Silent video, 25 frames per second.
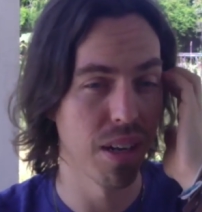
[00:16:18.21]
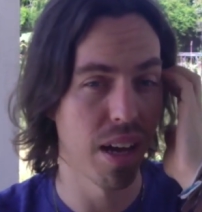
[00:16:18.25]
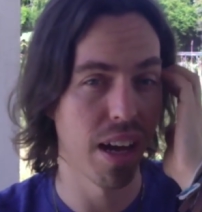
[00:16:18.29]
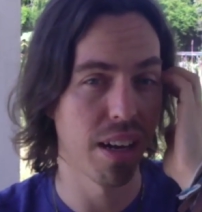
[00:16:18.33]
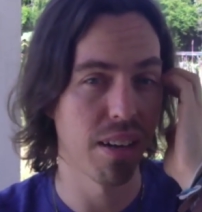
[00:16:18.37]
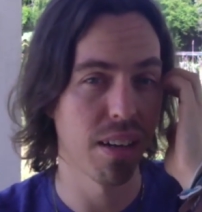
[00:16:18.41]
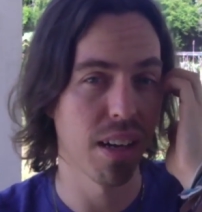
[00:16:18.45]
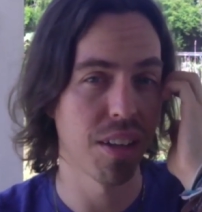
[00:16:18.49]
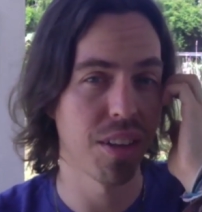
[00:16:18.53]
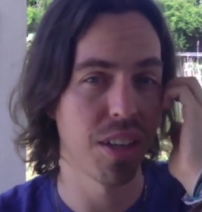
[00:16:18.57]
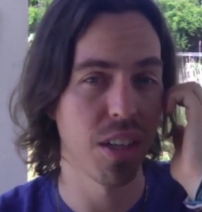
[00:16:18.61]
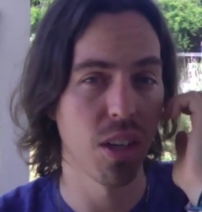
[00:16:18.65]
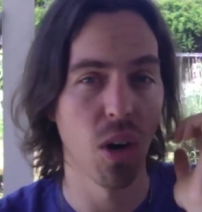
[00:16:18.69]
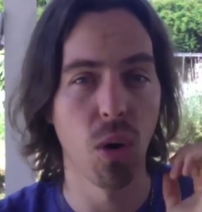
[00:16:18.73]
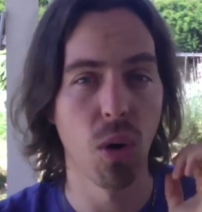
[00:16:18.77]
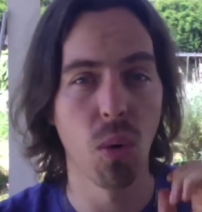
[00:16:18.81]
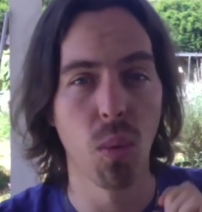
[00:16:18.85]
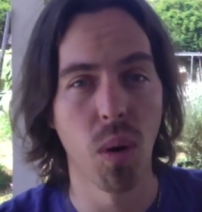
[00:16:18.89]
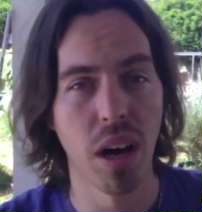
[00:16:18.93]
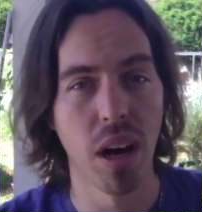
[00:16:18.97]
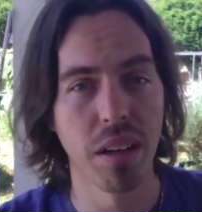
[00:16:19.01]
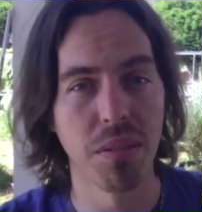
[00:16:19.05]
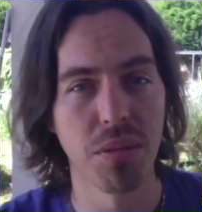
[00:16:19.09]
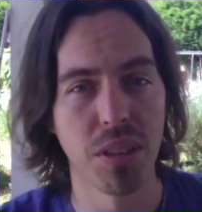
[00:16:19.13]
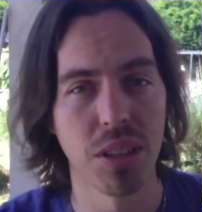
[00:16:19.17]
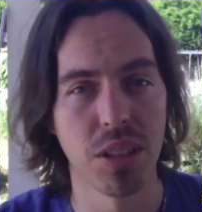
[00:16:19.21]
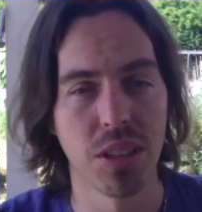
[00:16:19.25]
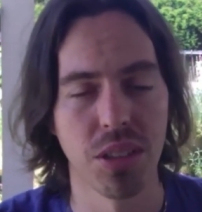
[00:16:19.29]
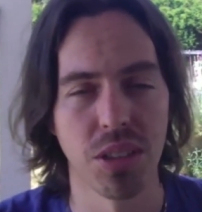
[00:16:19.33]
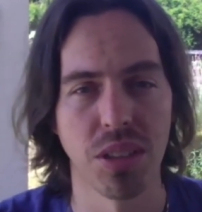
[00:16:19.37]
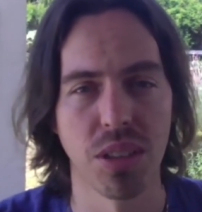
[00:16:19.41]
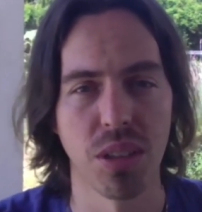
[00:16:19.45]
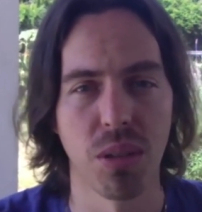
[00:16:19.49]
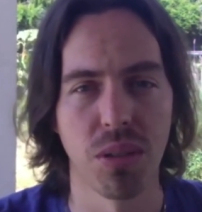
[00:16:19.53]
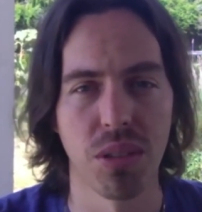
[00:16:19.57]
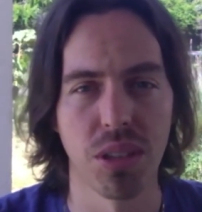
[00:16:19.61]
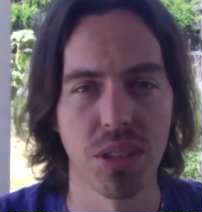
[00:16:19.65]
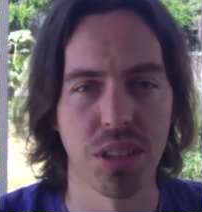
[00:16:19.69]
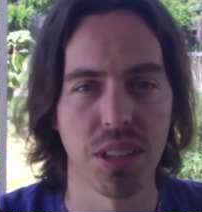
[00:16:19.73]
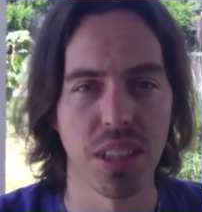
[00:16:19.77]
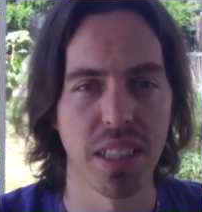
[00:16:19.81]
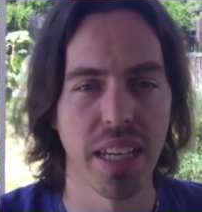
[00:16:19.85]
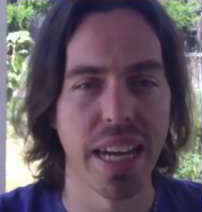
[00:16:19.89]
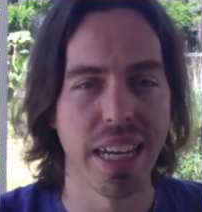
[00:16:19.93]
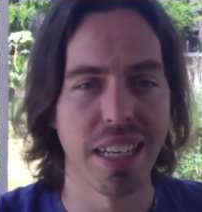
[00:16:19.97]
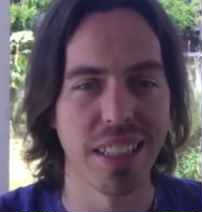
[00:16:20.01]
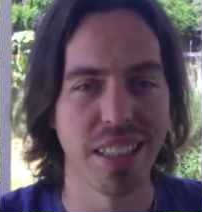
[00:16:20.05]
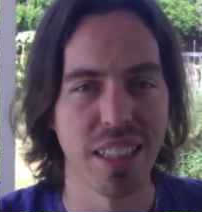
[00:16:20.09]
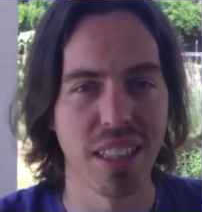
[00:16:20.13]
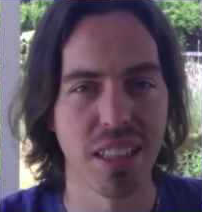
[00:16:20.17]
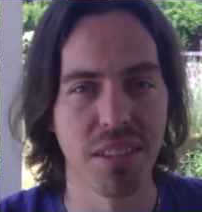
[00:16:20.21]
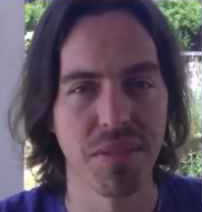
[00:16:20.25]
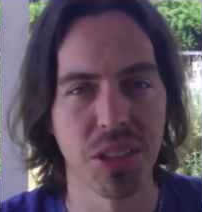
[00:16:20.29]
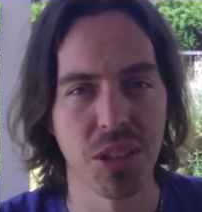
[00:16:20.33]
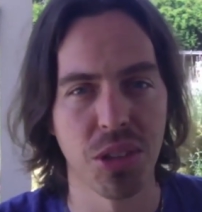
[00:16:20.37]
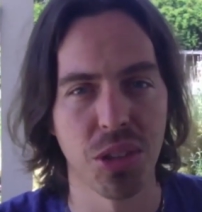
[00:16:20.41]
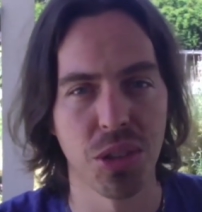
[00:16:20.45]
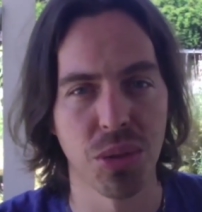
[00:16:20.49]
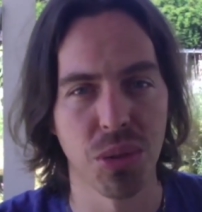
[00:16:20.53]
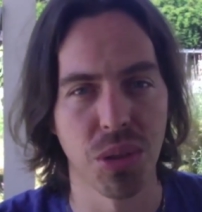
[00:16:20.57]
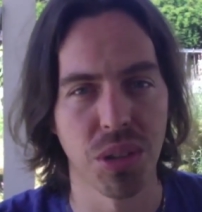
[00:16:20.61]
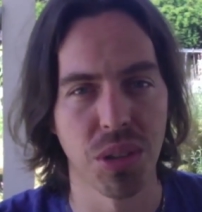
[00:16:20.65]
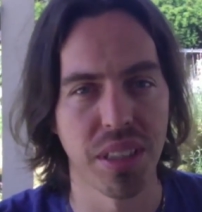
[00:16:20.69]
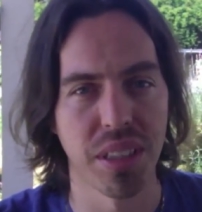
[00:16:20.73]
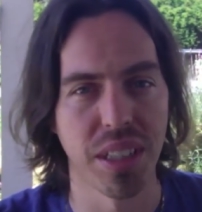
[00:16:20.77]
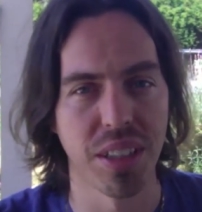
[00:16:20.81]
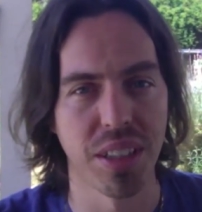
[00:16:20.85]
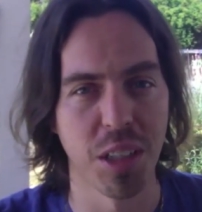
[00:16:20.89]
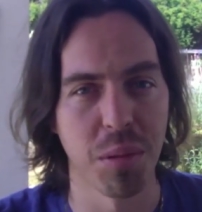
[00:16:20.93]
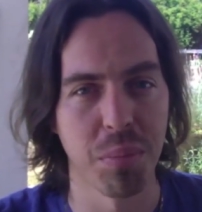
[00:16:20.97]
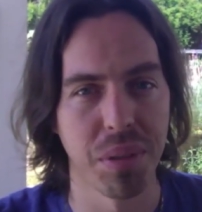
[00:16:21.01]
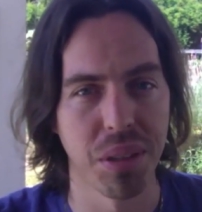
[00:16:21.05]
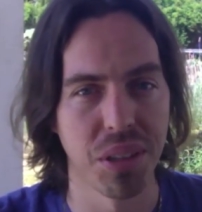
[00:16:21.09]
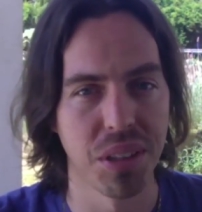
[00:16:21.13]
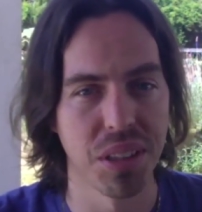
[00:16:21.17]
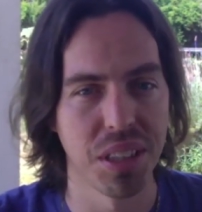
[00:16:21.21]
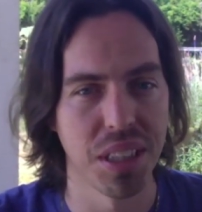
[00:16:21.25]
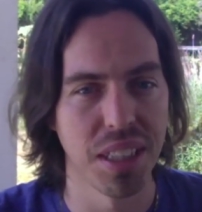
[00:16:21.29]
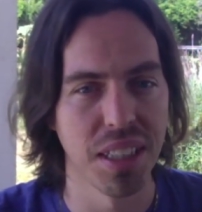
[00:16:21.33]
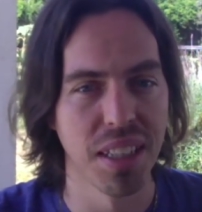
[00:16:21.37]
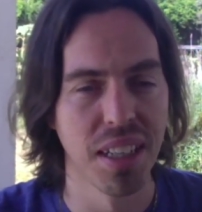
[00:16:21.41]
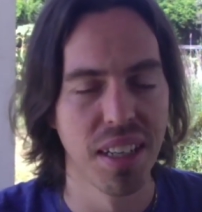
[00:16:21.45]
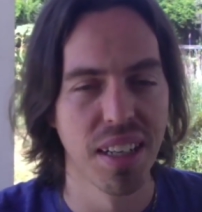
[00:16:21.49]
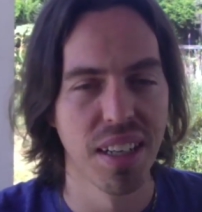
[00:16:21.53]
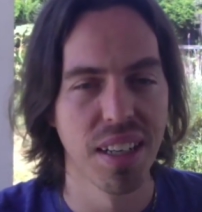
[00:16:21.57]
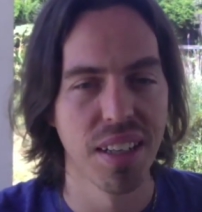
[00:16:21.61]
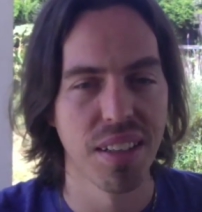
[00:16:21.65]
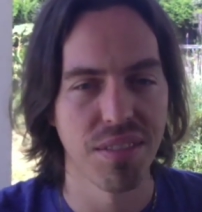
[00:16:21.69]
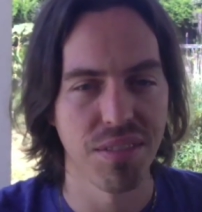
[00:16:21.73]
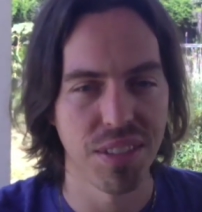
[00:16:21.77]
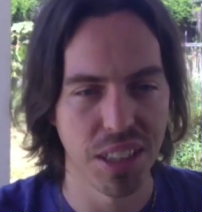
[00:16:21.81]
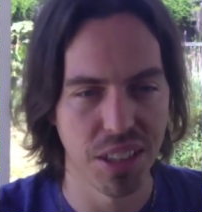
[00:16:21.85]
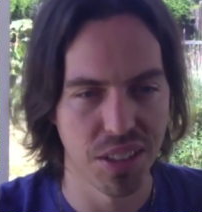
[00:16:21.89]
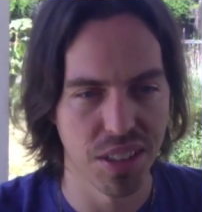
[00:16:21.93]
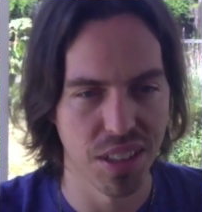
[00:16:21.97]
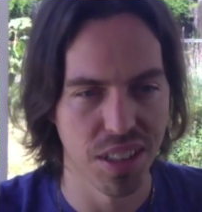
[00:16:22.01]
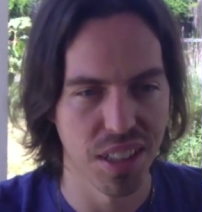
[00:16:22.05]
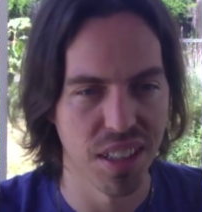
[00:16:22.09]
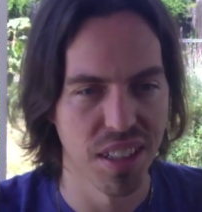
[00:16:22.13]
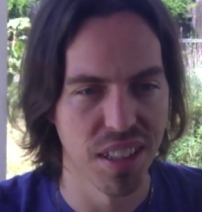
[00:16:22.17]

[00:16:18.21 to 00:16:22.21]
I got the O1, which is known as the Alien of Extraordinary Ability visa.